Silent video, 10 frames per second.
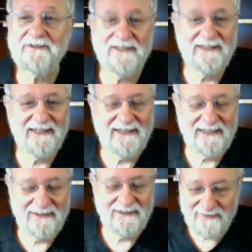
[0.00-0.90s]
And
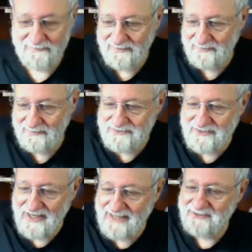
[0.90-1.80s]
the
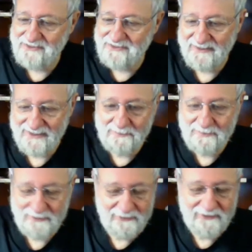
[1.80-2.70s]
stylus on a
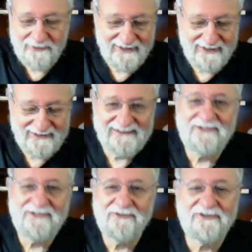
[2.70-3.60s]
computer thing just didn't
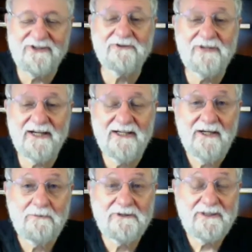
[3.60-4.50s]
feel right. But
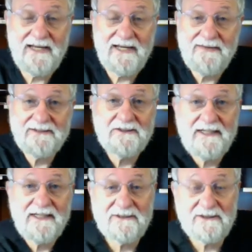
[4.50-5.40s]
today that's changed.
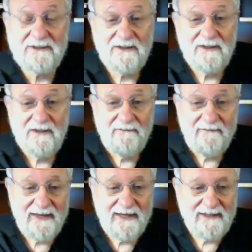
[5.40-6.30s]

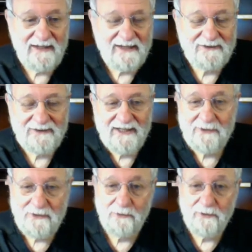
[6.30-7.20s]
And I don't know how you
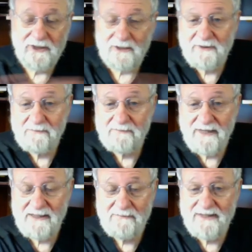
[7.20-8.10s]
work, but
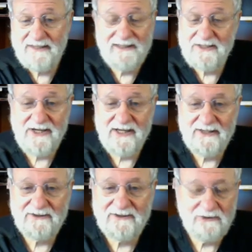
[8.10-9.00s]
many designers
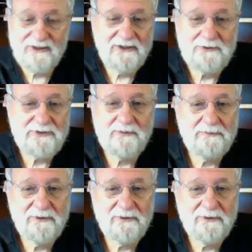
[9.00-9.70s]
only use a computer.